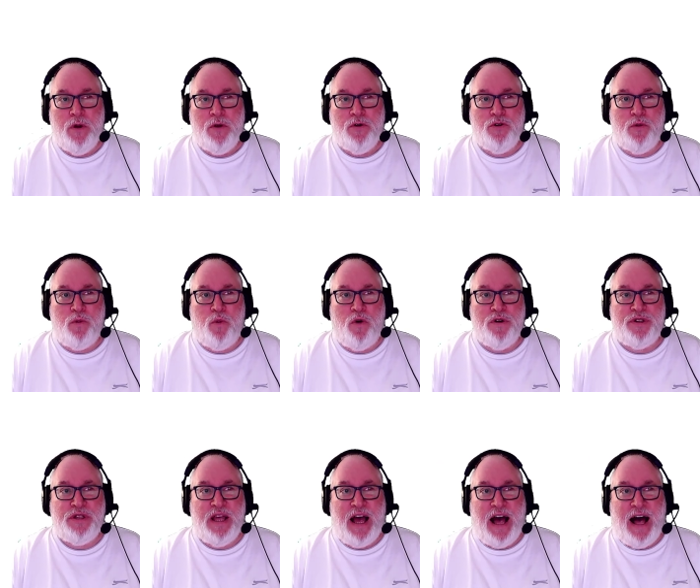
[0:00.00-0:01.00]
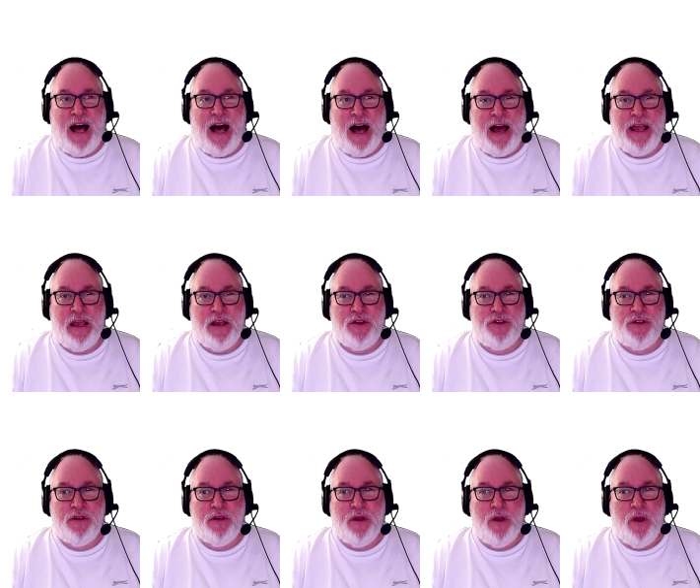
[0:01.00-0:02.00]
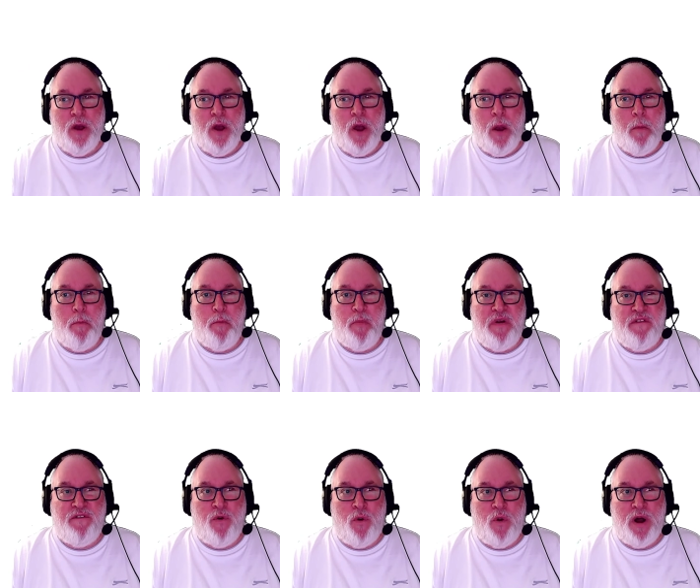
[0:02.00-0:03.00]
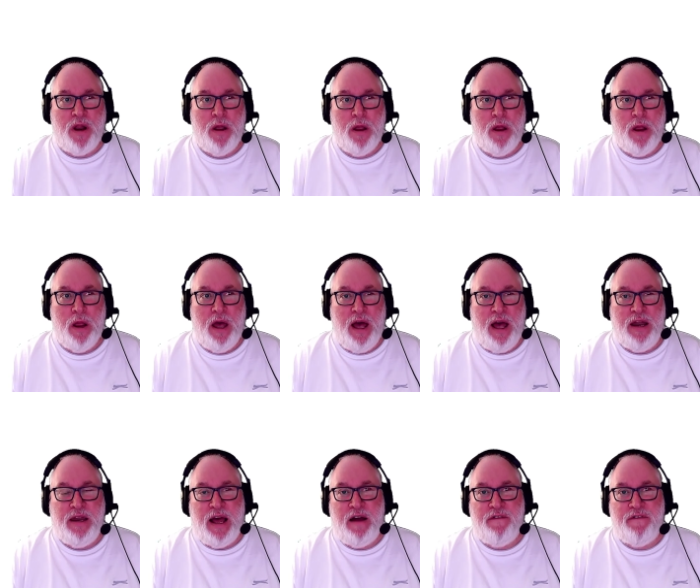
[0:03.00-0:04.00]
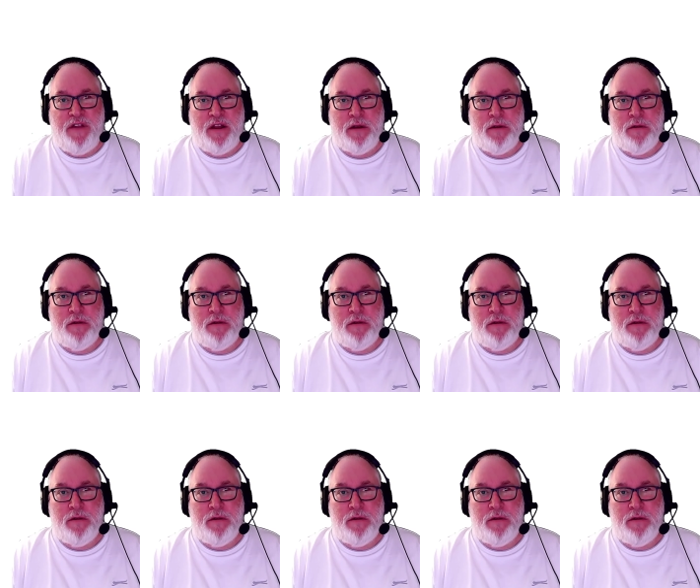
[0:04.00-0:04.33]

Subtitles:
So what's the highest before and after?